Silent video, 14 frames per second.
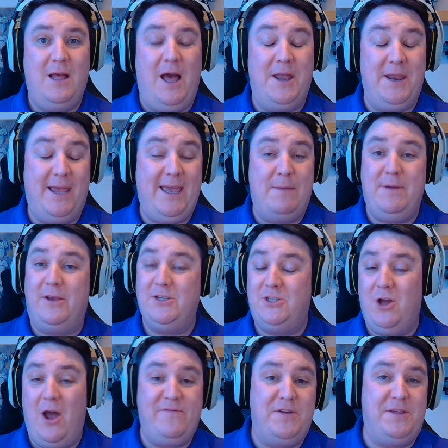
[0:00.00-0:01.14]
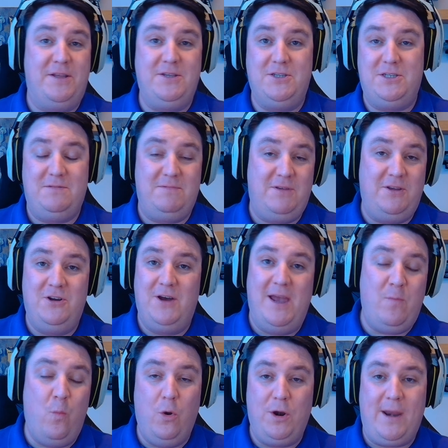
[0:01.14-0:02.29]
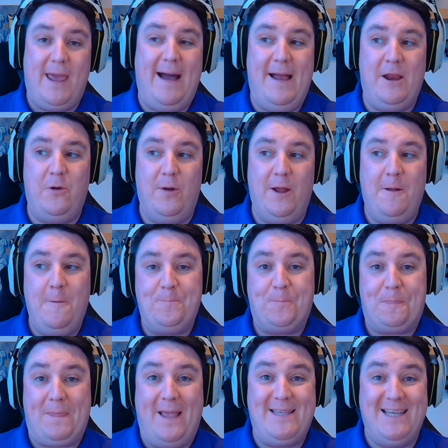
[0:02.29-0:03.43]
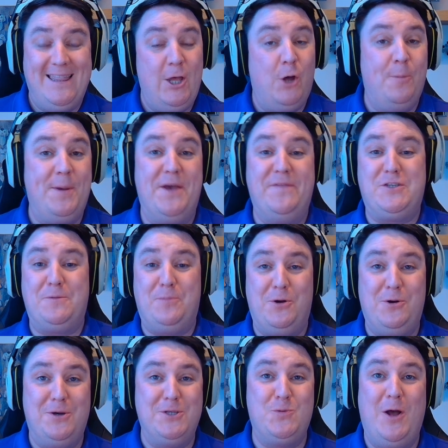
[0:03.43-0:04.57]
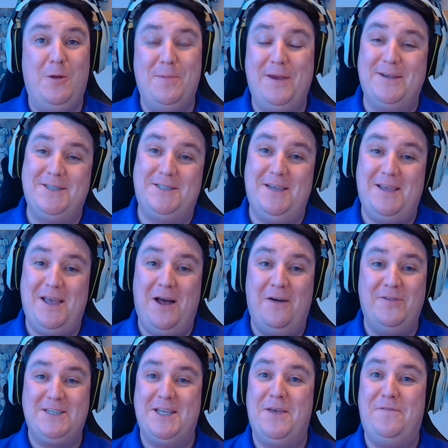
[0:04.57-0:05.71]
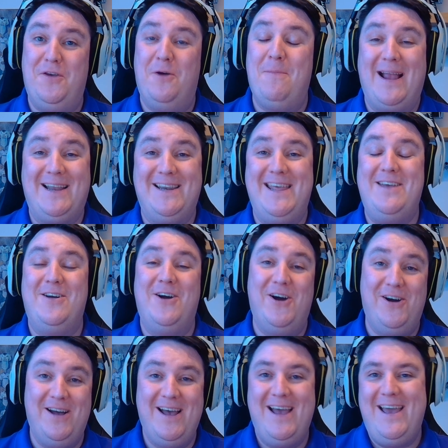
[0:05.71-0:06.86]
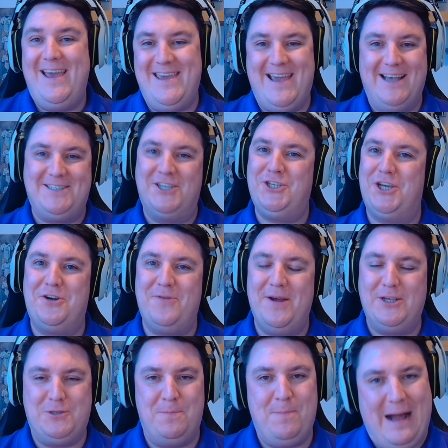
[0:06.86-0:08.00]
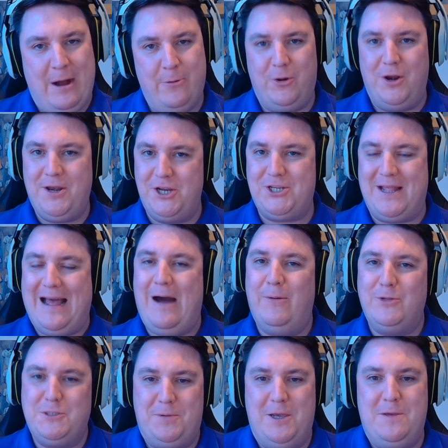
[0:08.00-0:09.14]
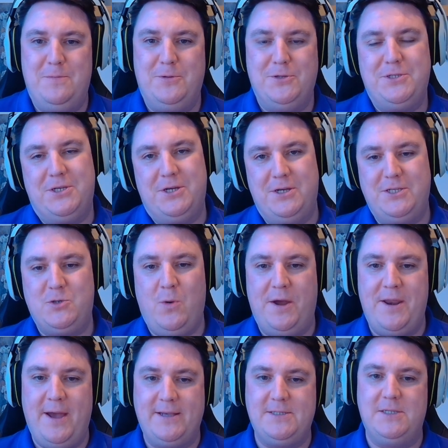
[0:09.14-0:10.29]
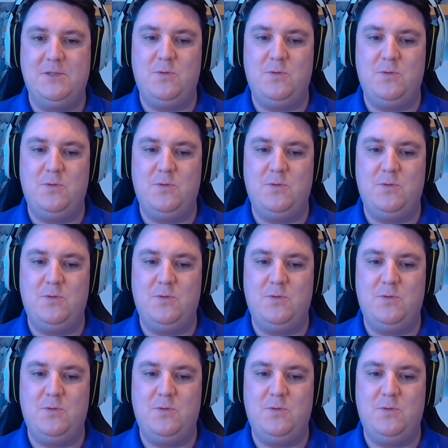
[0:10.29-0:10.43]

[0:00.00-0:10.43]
and again, because not everything's, you know, in one category, it's a little bit of support as well, because obviously if you're Magneto, he gets to generate some power and dish that out to people, so it's quite nice as well.